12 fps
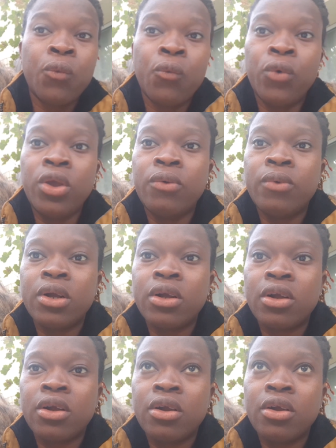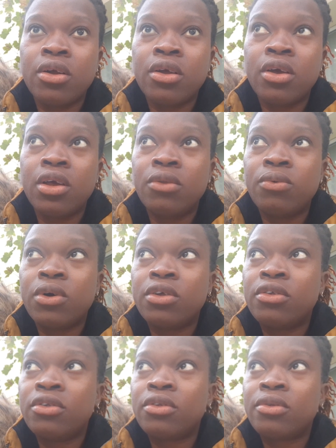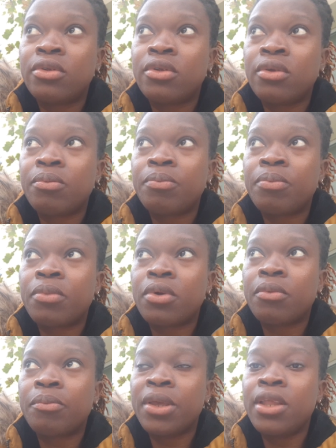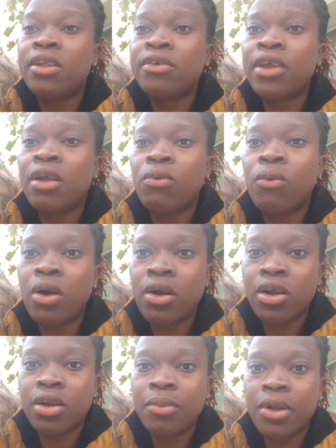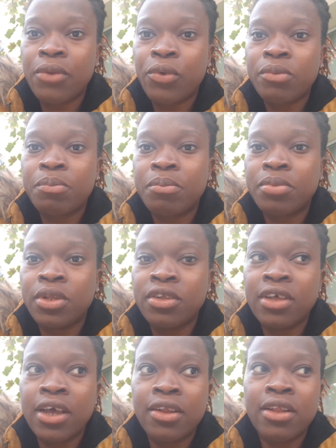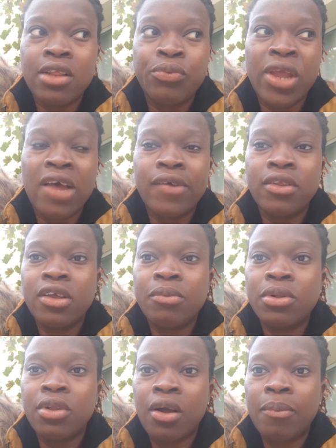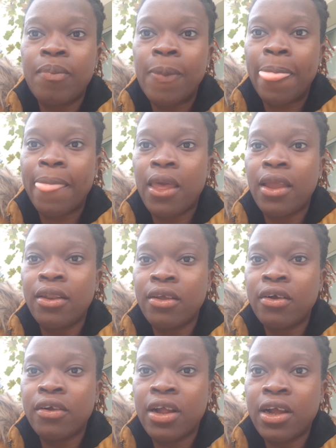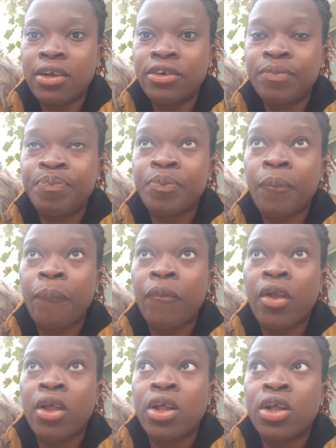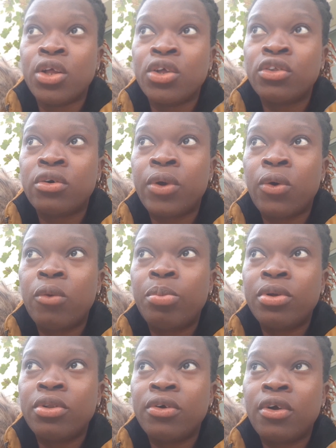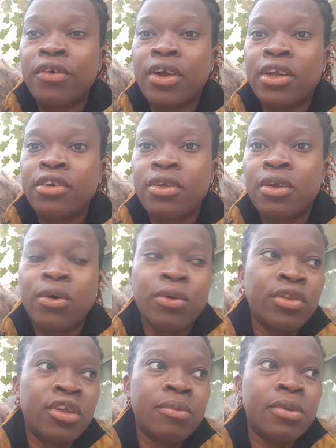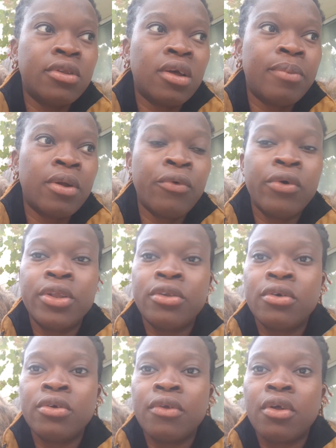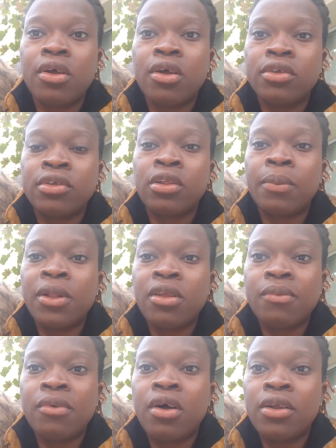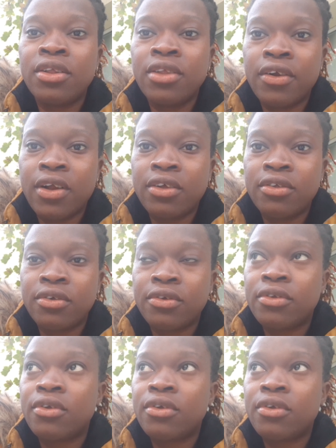it was beginning to get warm, and we decided that we have a tabletop in the garage. So we opened the garage, take out the tabletop, and we're going to set up the table on the terrace.